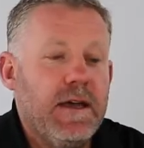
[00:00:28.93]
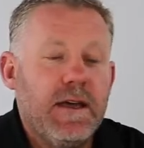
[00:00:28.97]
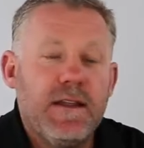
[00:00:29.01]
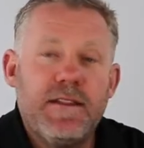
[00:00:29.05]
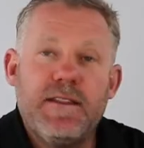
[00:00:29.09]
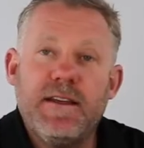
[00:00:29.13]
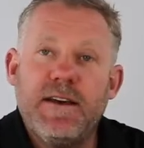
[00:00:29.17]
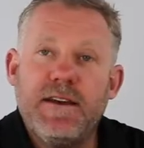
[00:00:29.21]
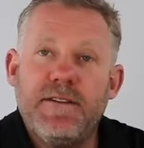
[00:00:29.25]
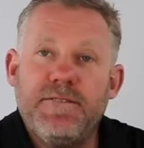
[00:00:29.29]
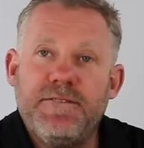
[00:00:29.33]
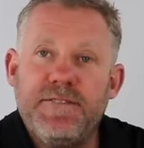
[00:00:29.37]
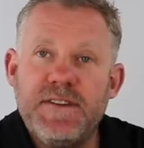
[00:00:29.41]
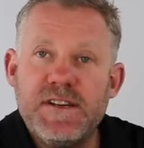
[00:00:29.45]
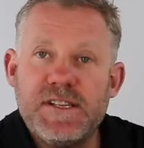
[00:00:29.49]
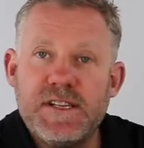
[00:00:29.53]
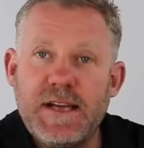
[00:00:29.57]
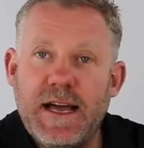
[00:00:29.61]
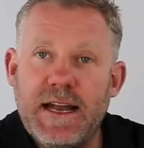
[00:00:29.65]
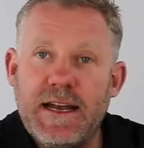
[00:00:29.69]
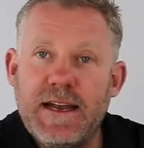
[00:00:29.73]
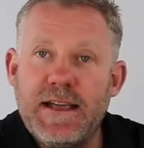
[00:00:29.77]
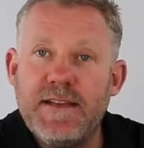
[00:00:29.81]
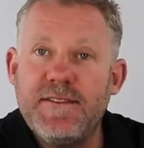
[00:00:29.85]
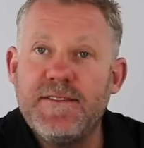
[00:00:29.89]
The
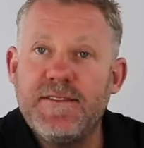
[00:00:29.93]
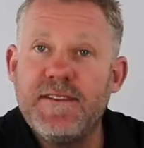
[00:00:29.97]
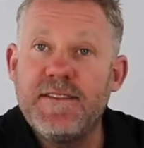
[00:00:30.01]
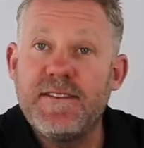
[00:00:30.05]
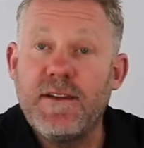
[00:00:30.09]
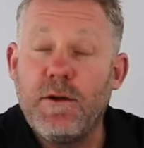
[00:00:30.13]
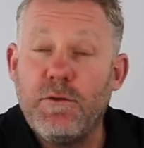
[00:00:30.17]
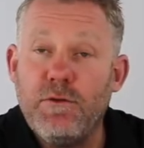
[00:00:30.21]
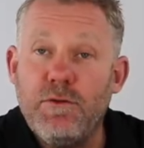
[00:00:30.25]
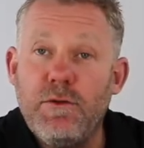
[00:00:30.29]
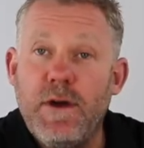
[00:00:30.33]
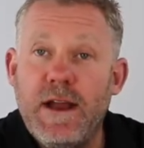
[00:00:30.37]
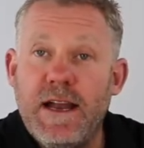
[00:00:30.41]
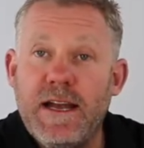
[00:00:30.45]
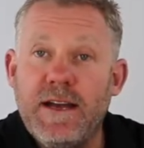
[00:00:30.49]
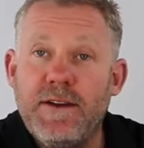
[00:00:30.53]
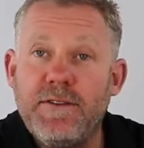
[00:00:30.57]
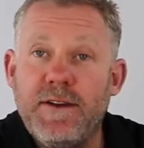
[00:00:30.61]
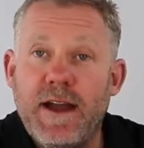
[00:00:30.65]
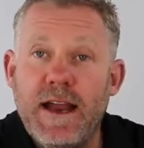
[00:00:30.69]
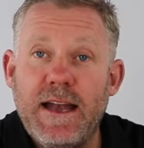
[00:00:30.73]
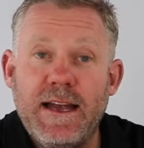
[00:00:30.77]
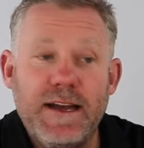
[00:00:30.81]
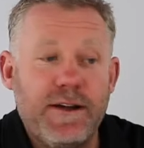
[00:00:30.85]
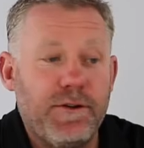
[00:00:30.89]
Fisheye Lens is a really,
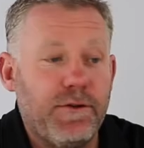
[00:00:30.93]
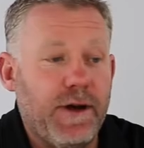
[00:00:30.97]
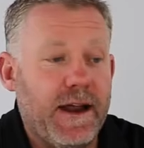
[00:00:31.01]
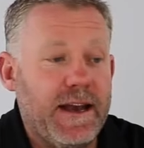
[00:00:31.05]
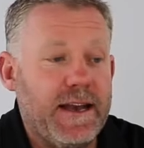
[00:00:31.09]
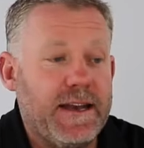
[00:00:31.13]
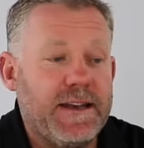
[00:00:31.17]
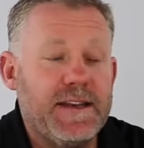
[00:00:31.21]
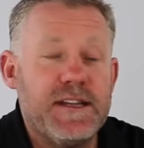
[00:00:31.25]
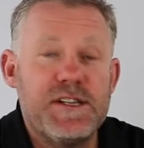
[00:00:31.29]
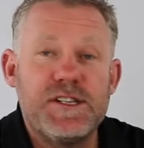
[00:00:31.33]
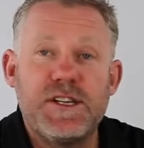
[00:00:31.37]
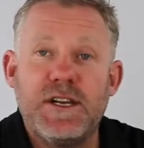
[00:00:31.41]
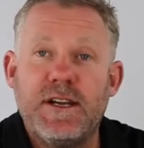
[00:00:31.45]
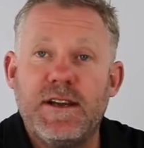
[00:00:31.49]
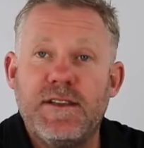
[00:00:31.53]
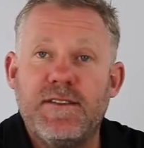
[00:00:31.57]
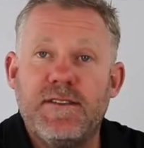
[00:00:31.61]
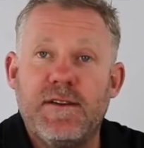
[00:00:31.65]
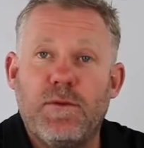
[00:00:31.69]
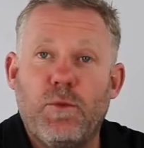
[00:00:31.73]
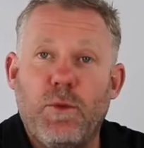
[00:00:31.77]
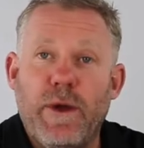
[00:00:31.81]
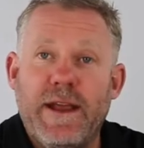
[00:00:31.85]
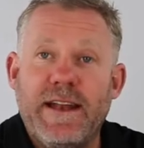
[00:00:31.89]
really great addition. It's
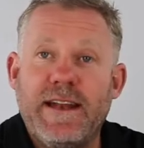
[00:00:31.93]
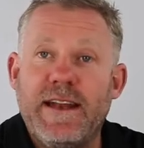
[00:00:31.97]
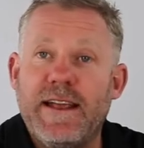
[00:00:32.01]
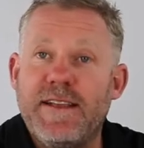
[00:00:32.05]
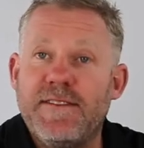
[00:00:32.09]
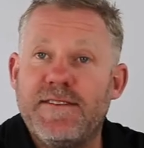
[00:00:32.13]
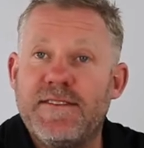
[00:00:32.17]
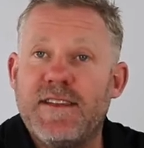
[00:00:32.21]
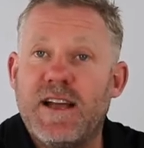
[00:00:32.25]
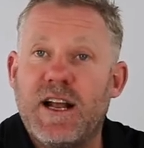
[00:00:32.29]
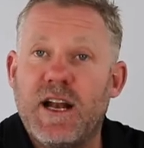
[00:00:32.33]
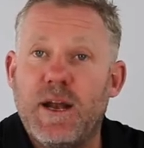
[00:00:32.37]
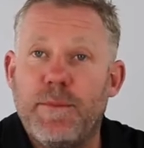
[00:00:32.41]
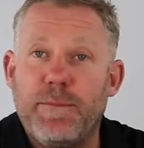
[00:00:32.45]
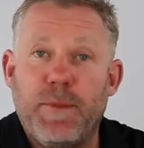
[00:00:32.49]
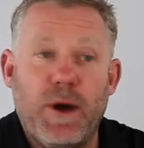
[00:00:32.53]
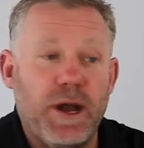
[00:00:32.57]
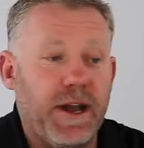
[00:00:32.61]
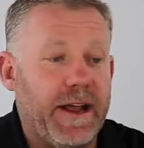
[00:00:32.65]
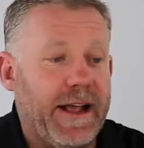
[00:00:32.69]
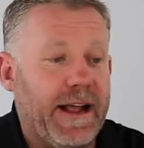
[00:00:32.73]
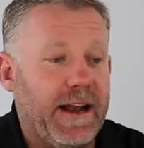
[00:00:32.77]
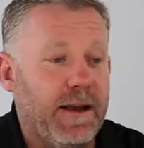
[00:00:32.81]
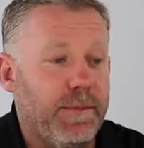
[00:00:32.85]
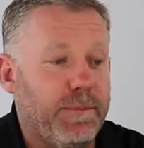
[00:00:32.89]
a wet lens to clip on
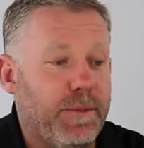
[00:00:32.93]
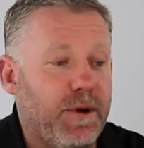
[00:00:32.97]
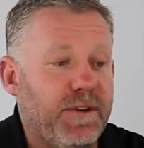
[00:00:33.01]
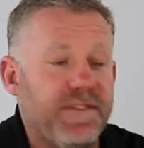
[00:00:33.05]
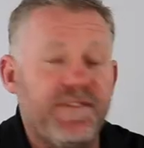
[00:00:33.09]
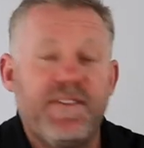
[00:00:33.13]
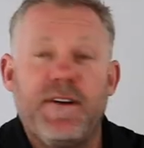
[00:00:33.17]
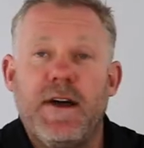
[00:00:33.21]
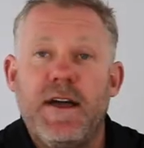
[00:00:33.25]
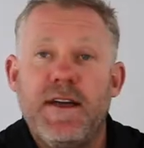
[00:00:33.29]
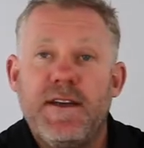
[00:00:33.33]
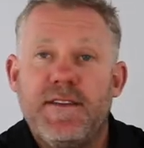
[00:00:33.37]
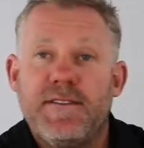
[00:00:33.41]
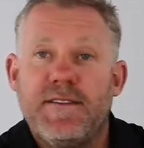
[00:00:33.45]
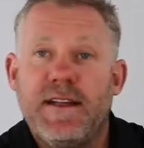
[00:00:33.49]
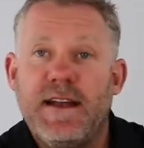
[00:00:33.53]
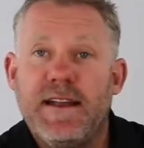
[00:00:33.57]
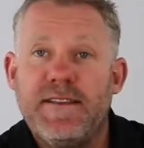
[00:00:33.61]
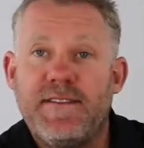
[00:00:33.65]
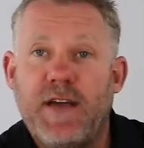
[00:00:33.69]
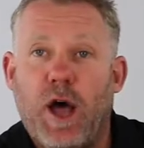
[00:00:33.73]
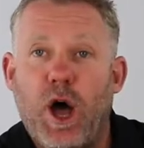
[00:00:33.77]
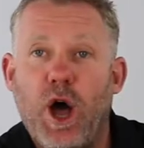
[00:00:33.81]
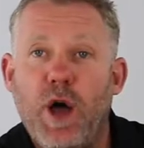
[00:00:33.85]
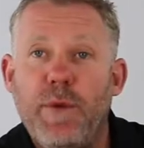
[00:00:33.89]
and clip off. So
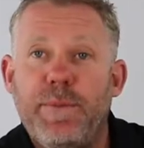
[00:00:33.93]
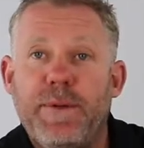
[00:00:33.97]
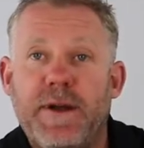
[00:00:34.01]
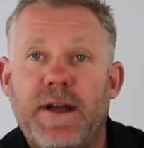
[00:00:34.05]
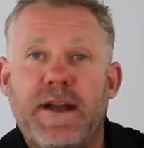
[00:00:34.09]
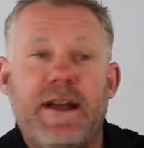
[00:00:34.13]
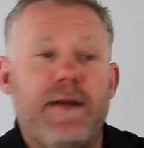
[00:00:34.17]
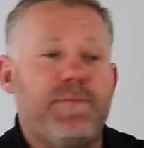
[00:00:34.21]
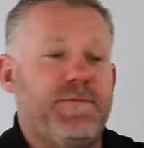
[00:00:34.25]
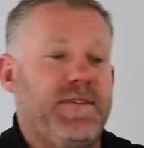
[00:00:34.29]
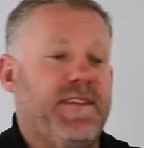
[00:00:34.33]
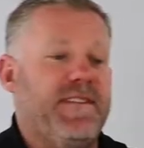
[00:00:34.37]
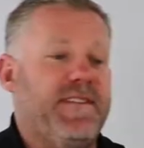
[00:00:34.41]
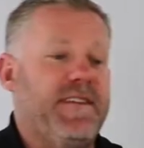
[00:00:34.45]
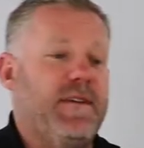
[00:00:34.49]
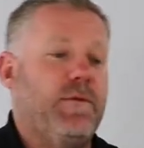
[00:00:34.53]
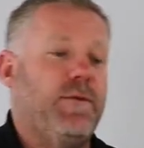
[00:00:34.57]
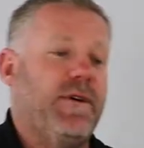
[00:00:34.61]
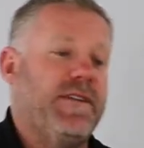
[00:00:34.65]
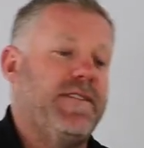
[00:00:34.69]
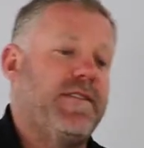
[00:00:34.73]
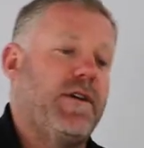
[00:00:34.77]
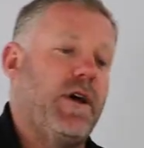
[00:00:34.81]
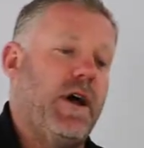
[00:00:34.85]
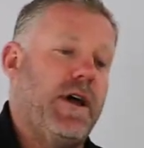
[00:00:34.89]
let's open it up to see
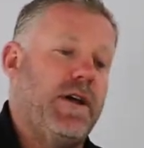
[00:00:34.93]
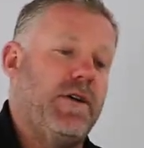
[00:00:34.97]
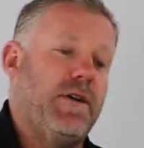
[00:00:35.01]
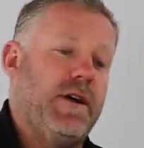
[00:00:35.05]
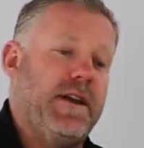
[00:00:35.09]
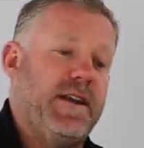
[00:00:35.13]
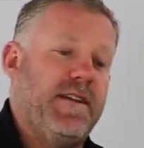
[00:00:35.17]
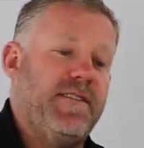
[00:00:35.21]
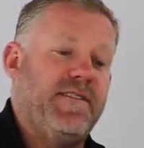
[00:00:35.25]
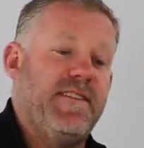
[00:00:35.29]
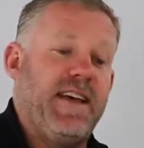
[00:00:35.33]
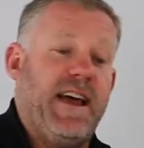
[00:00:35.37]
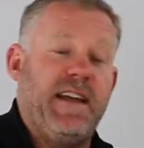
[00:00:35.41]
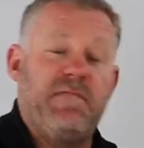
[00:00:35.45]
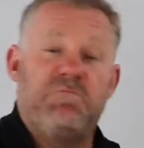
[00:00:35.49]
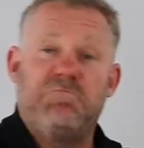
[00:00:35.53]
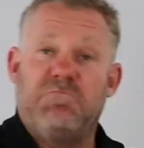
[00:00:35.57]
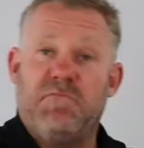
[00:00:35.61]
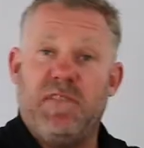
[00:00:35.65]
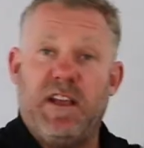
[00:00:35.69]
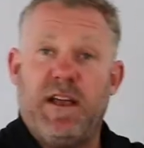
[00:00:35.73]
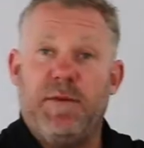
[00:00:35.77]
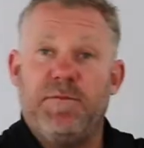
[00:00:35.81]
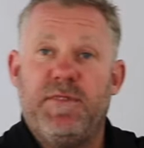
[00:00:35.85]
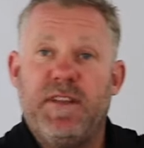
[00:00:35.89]
what's going on inside.
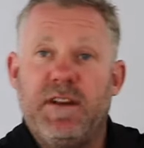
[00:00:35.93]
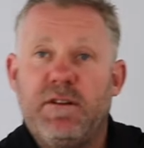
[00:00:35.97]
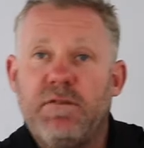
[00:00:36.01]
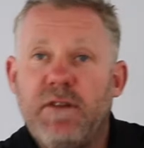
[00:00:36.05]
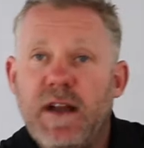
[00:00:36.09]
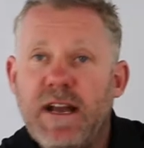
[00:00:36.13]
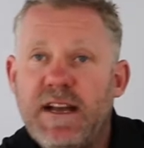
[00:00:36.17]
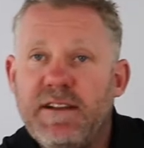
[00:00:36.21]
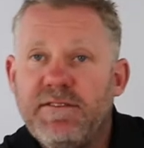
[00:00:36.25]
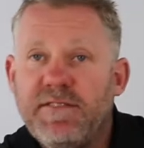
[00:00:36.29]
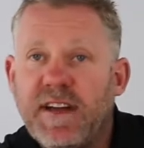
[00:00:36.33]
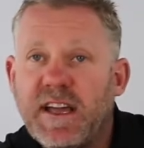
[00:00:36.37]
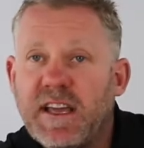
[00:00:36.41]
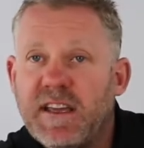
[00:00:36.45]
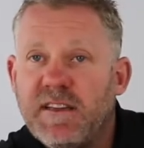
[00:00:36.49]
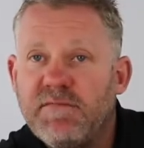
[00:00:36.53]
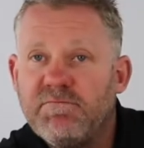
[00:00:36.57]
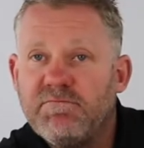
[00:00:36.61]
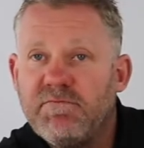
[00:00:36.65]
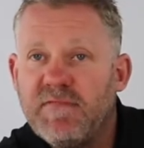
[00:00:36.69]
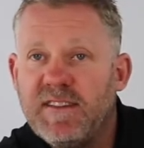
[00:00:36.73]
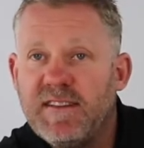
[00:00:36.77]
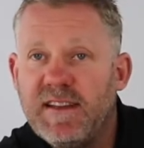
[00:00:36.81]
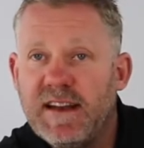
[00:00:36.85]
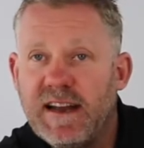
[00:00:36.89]
It comes in a really funky
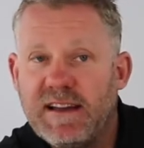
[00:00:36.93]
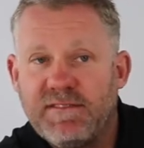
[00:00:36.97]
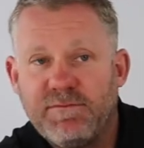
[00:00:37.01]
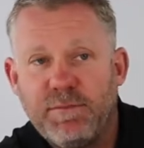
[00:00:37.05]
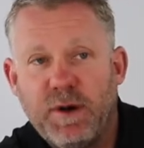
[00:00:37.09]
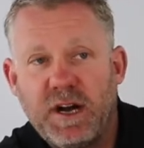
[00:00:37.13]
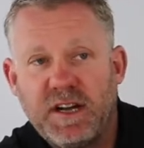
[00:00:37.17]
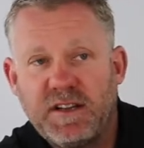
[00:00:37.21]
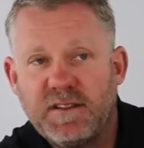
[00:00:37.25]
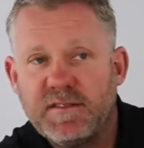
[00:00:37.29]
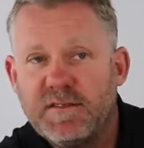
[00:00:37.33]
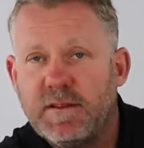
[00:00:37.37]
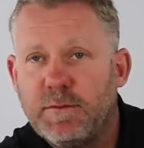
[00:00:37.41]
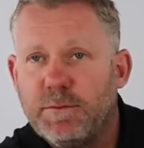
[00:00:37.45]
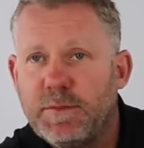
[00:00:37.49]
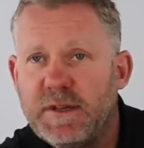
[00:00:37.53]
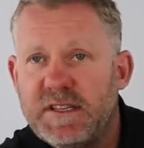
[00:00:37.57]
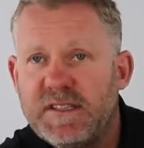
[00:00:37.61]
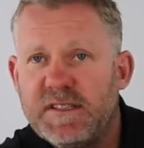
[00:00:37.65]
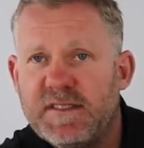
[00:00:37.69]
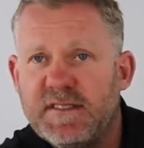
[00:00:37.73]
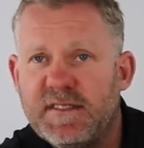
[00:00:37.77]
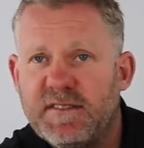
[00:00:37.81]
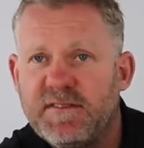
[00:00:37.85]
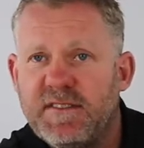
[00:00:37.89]
SeaLife box. It's got
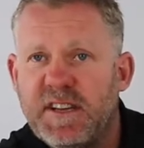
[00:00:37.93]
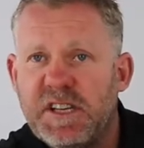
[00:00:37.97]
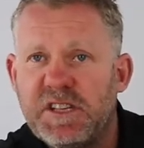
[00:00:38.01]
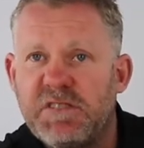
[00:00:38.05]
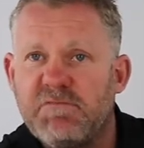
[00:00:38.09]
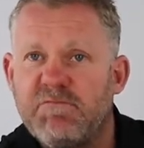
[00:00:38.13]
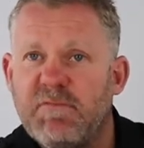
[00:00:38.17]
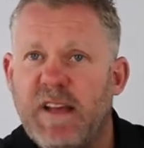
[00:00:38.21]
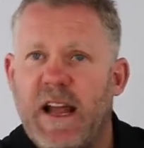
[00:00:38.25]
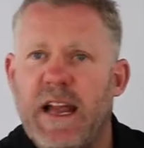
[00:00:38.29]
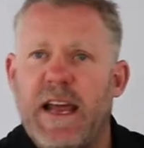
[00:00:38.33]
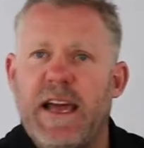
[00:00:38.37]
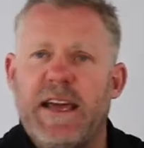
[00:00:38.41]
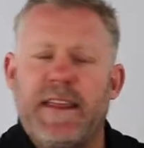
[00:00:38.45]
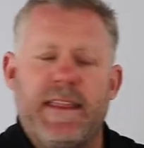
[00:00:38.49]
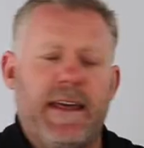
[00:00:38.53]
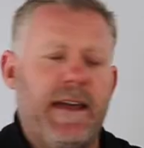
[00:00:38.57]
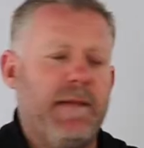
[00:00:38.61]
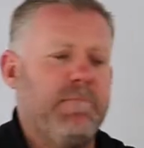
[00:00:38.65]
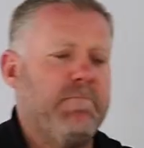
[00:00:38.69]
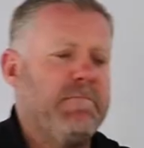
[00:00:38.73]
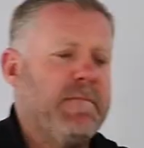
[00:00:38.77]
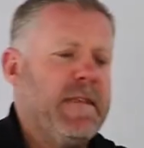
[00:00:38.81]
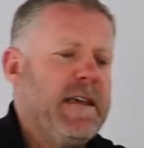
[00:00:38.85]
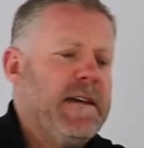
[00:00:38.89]
pictures of fish. I like
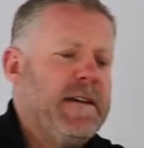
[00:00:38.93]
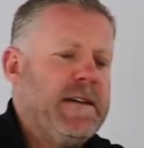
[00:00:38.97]
that.